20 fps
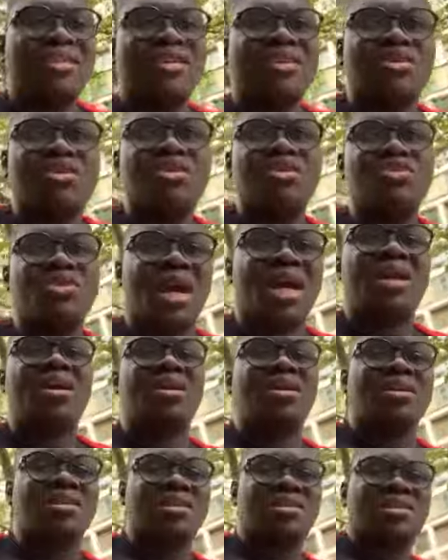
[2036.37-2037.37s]
Queen of
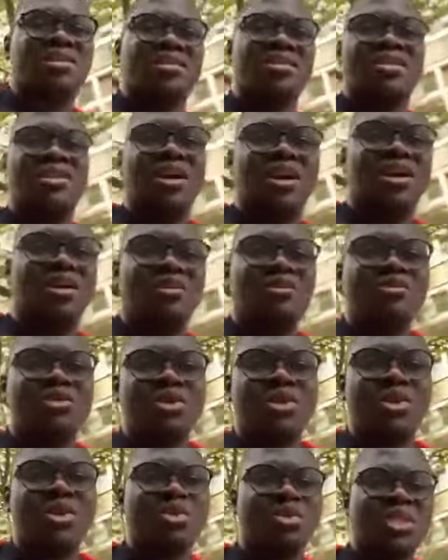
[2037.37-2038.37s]
England visited Nigeria, because
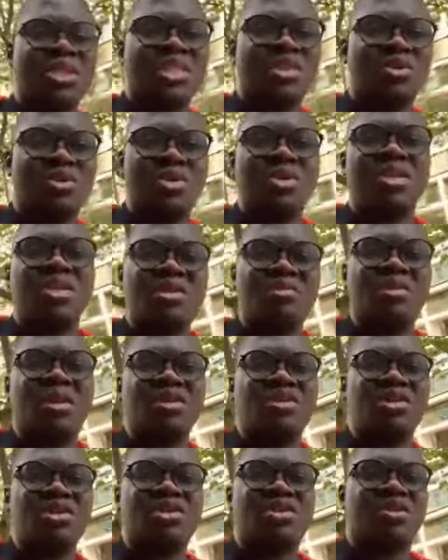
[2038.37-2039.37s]
he's
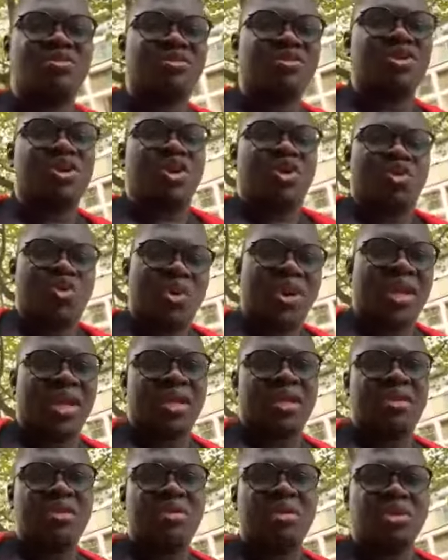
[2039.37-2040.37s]
the only one that had a
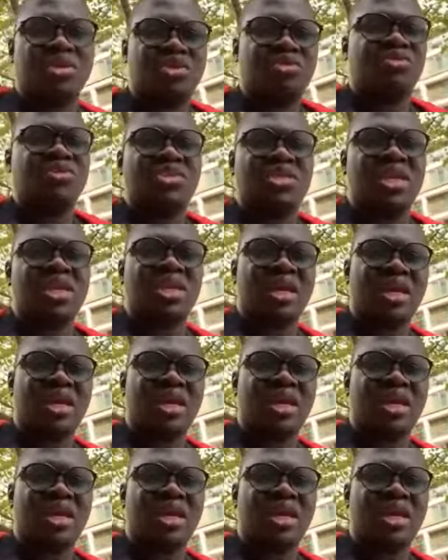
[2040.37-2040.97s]
good record,